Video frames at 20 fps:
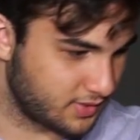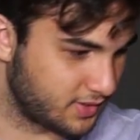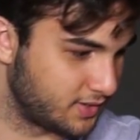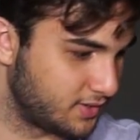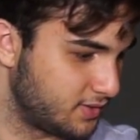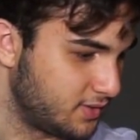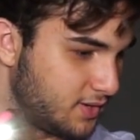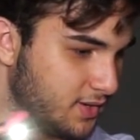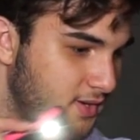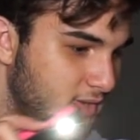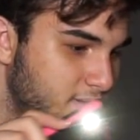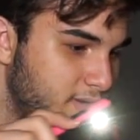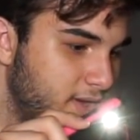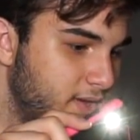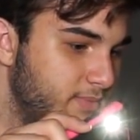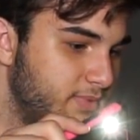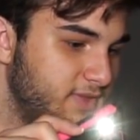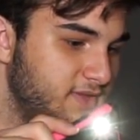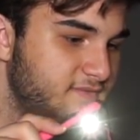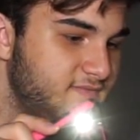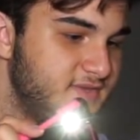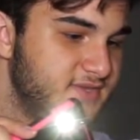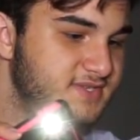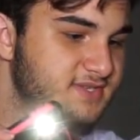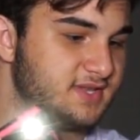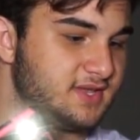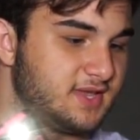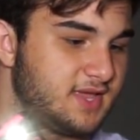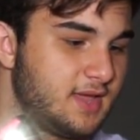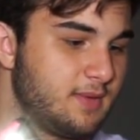right, I believe this
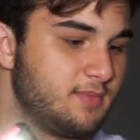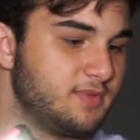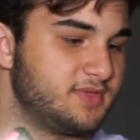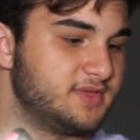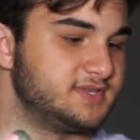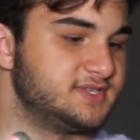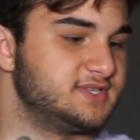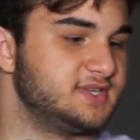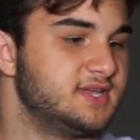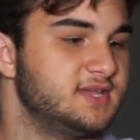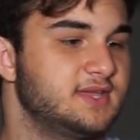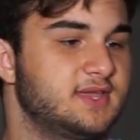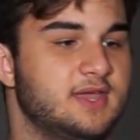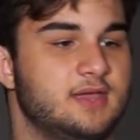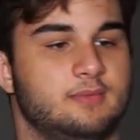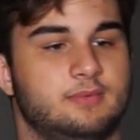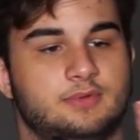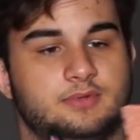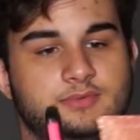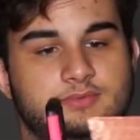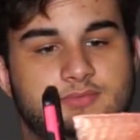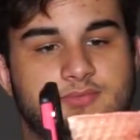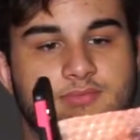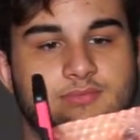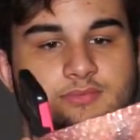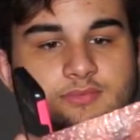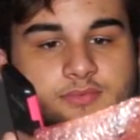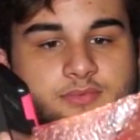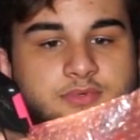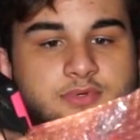thing came with a SATA cable.
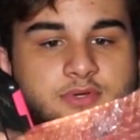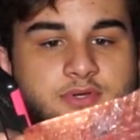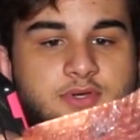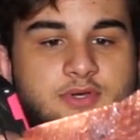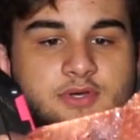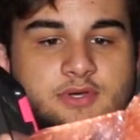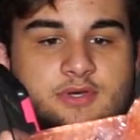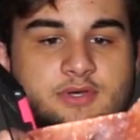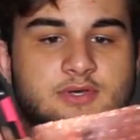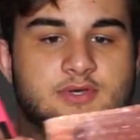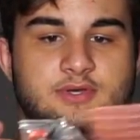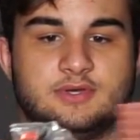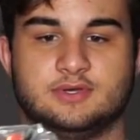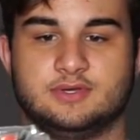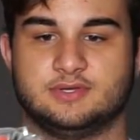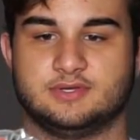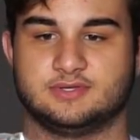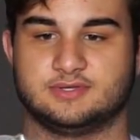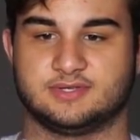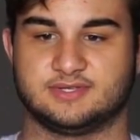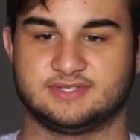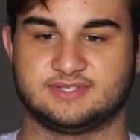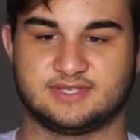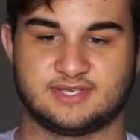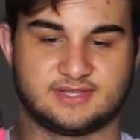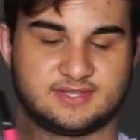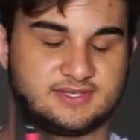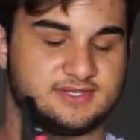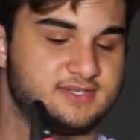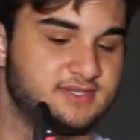So let's
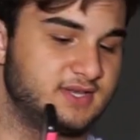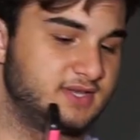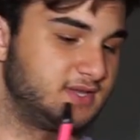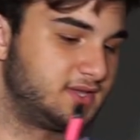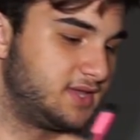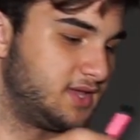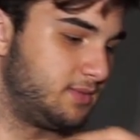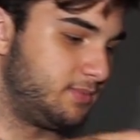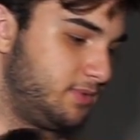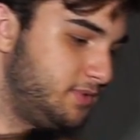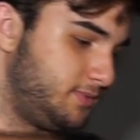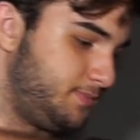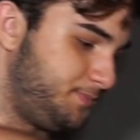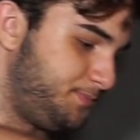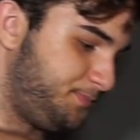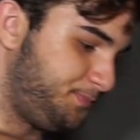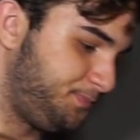take this SATA cable,